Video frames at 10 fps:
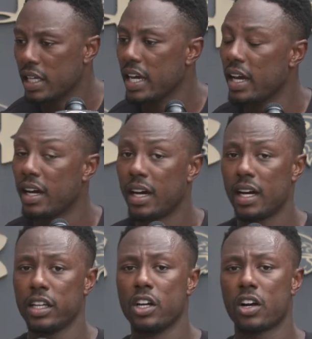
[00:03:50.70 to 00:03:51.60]

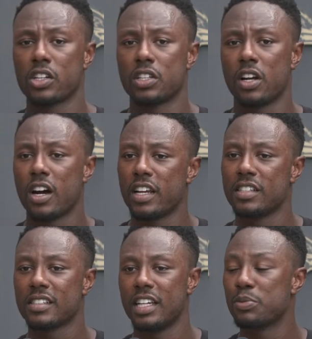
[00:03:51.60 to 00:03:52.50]
Yeah, Coach Denard,
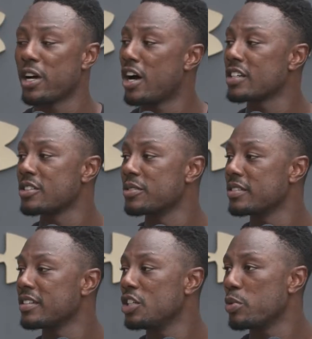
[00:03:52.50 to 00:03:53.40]
he's been awesome.
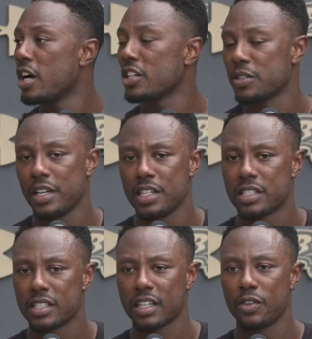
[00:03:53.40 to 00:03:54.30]
He's been awesome. He's
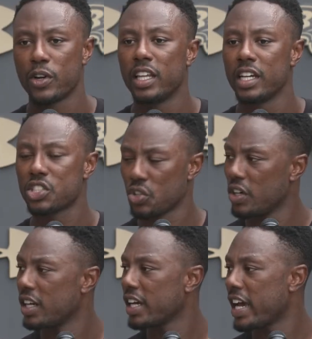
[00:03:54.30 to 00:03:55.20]
really a
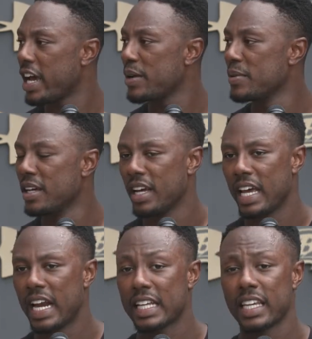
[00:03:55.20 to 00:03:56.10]
student of the game,
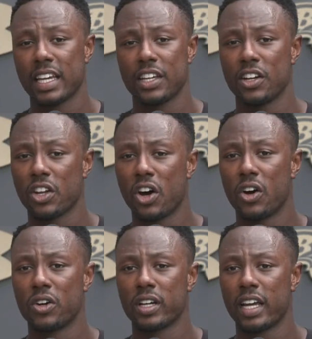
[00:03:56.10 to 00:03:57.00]
and I think the
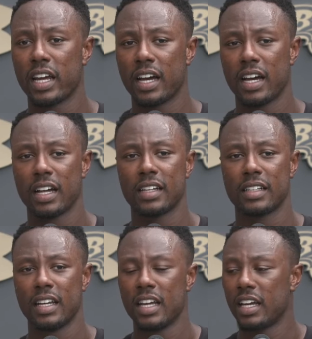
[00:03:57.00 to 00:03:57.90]
whole
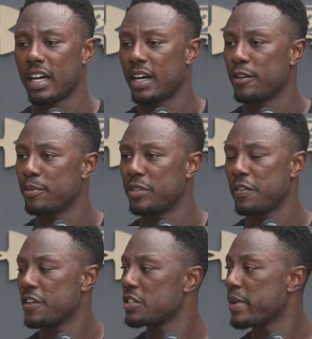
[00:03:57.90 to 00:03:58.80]

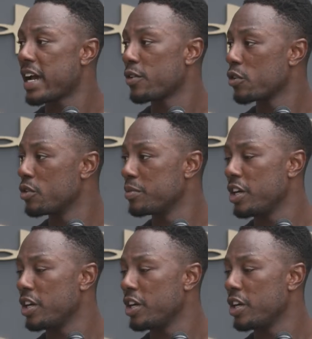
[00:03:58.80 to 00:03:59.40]
defensive back room.